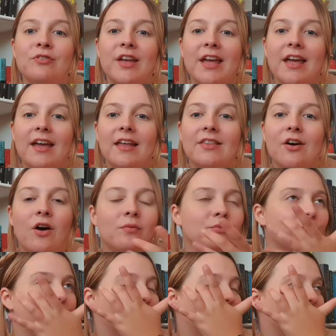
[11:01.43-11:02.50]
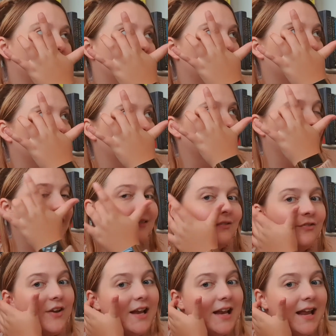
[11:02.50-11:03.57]
year that I'm sort of
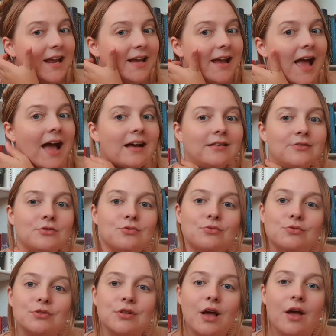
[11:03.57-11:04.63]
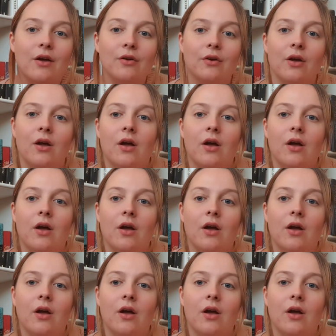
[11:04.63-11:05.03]
feeling, and also